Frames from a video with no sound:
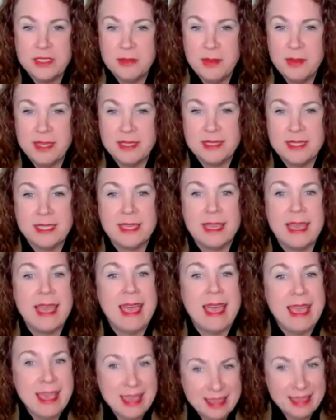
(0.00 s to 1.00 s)
domestic
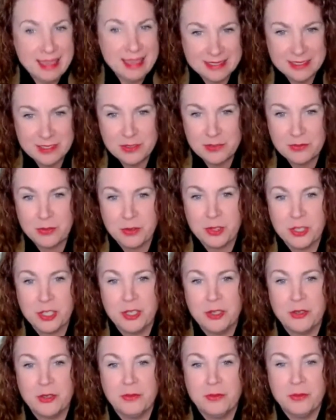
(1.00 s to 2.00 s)
and for
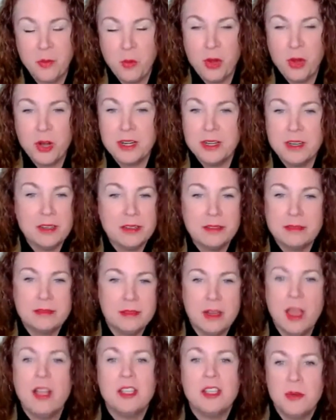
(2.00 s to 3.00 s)
foreign
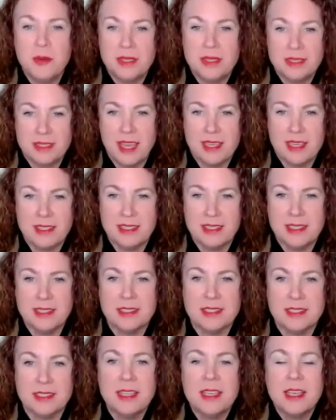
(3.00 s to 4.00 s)
non-U.S. cases.